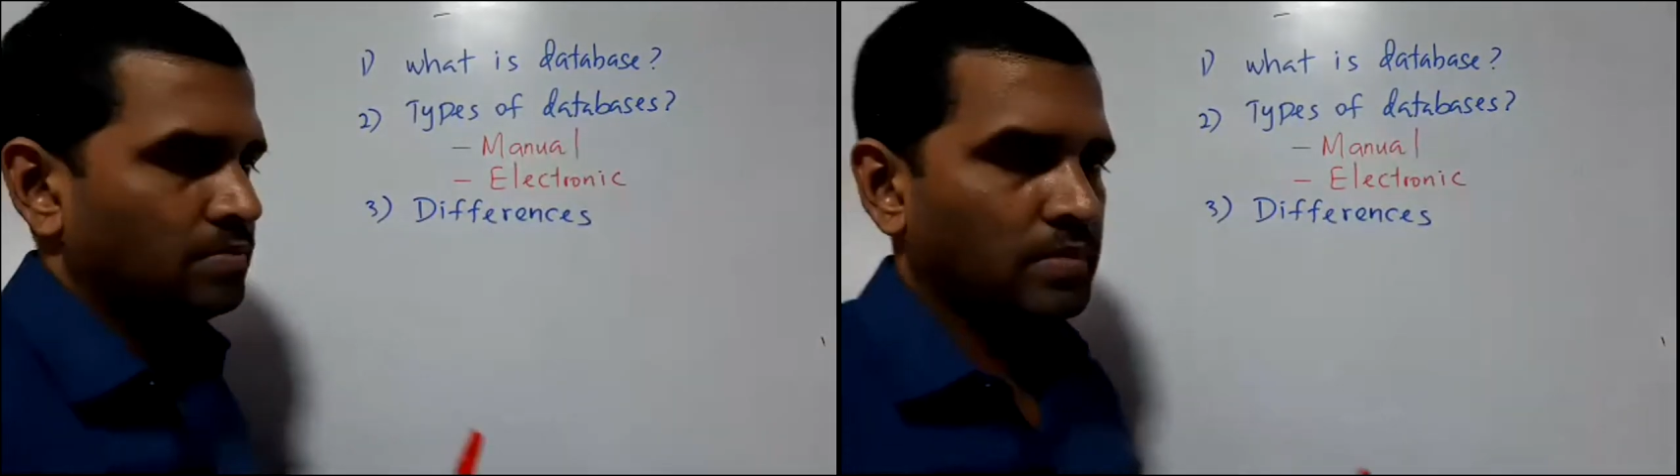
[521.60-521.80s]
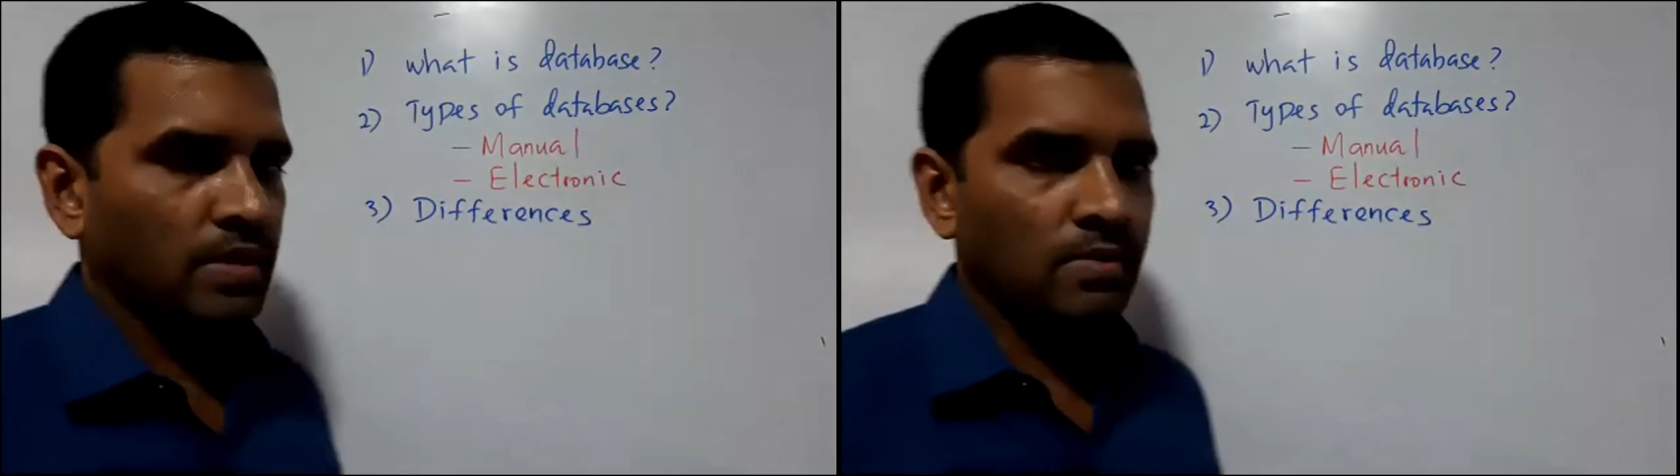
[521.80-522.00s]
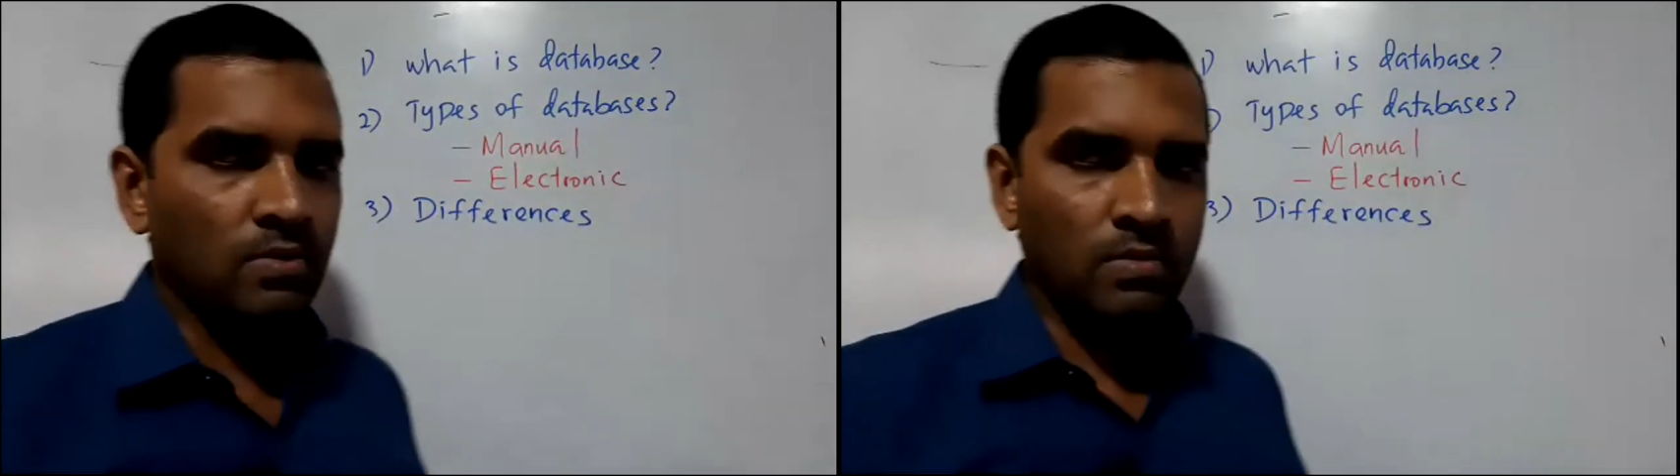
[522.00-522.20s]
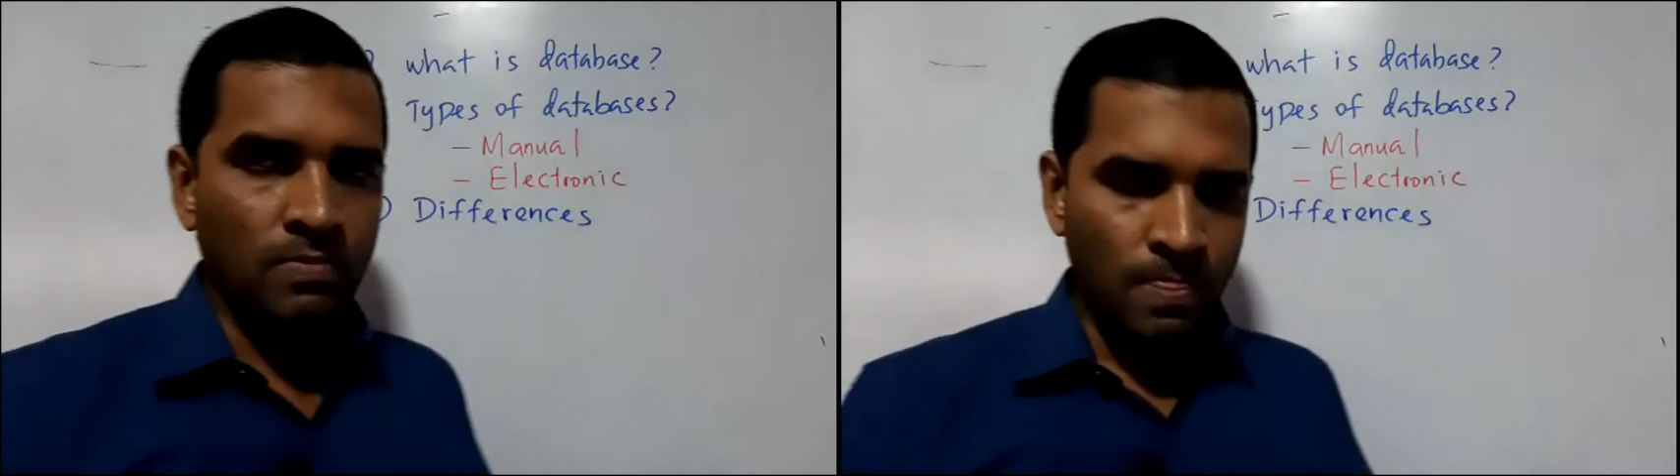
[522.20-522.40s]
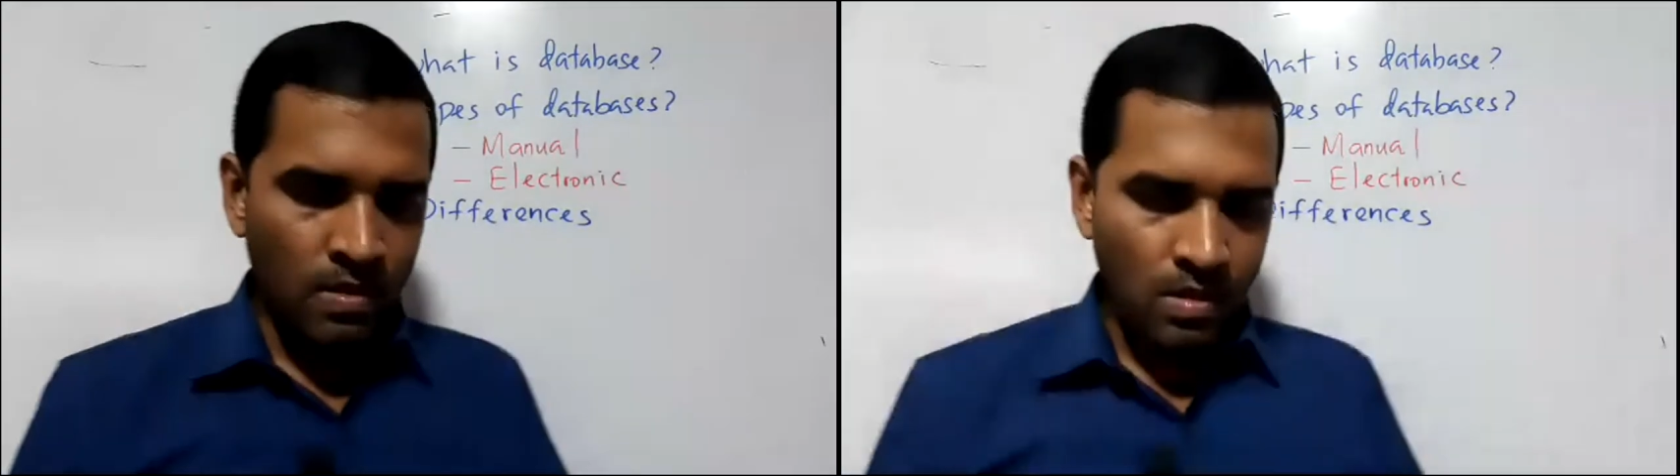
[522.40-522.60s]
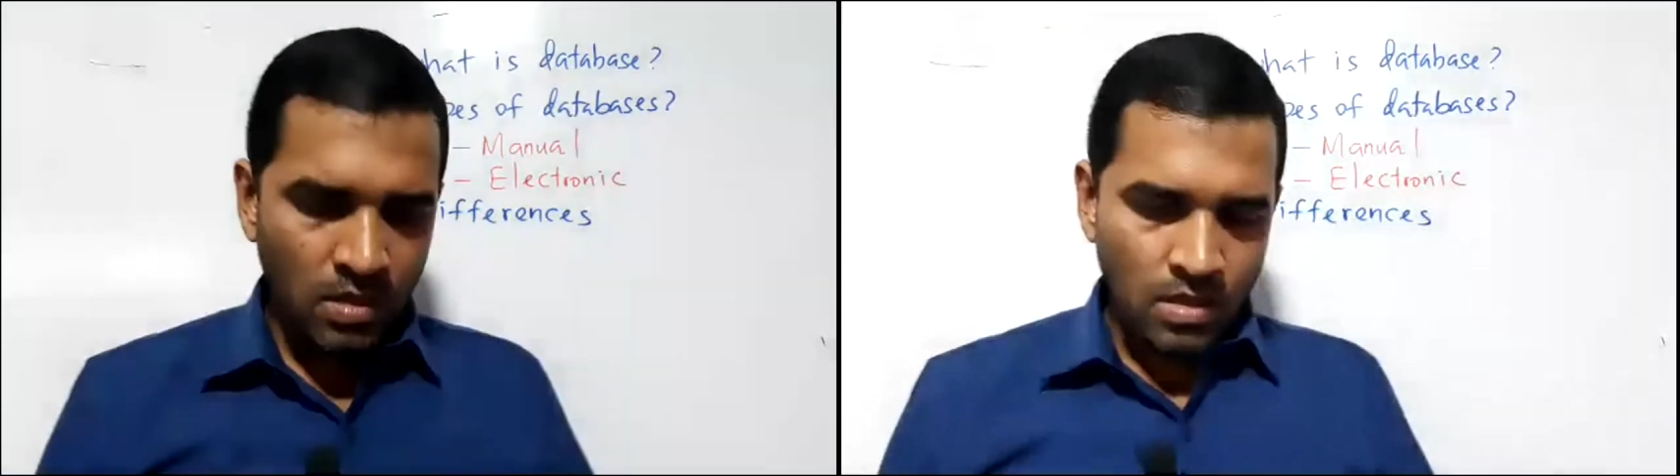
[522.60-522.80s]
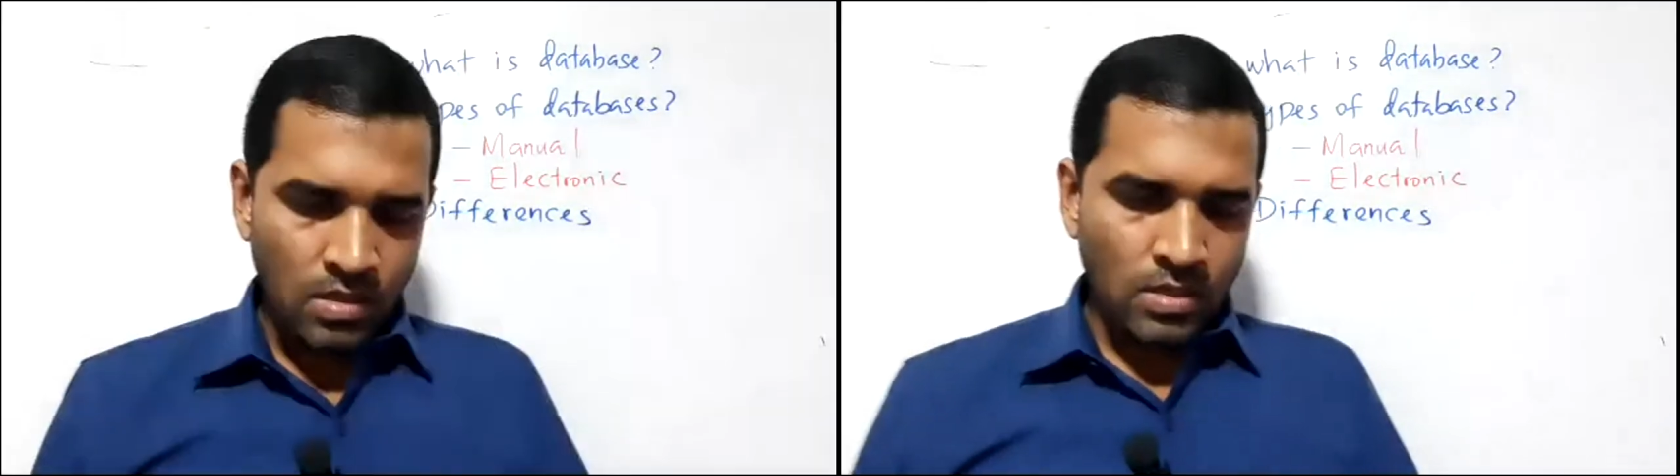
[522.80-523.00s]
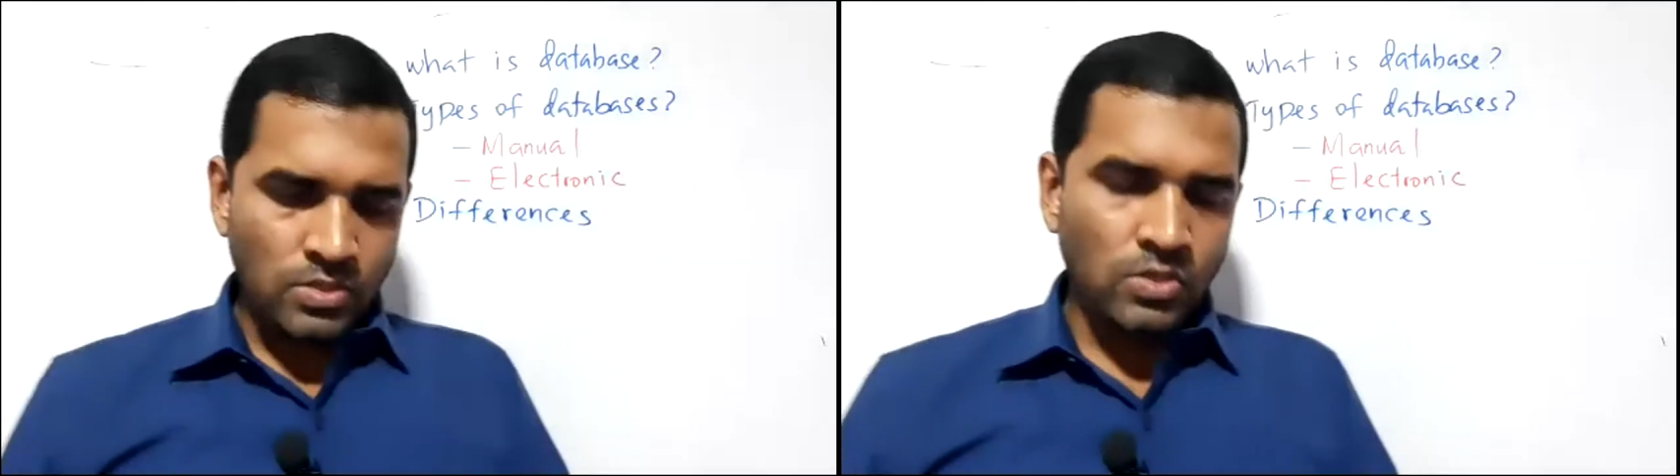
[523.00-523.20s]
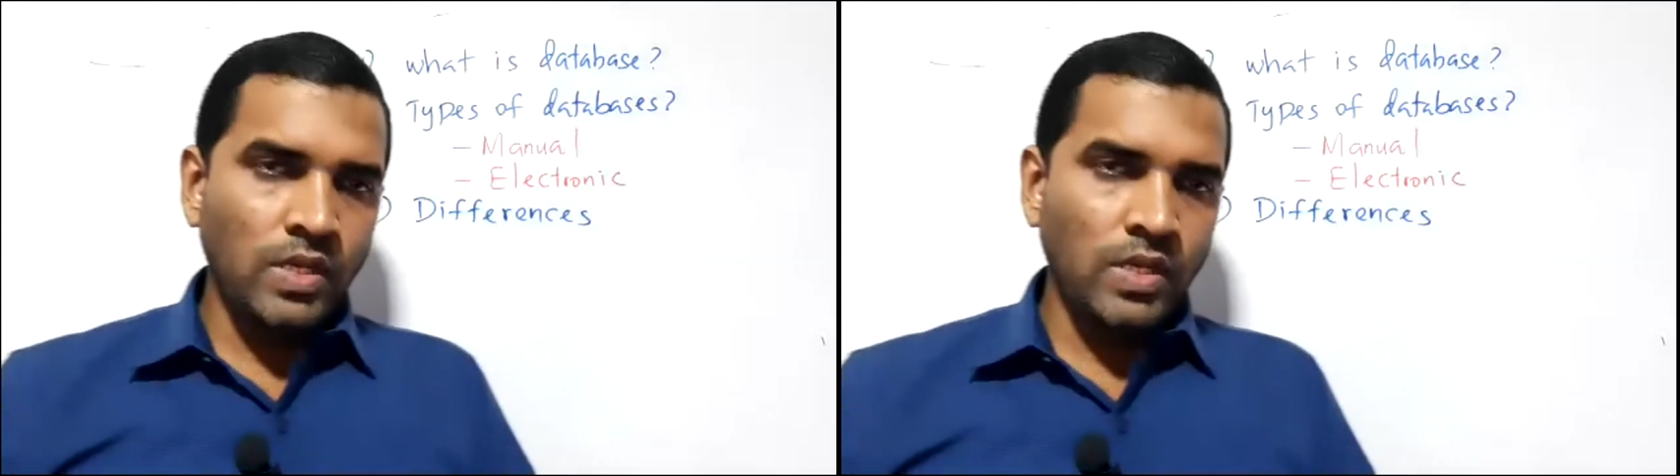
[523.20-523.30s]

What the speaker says: Right, look. So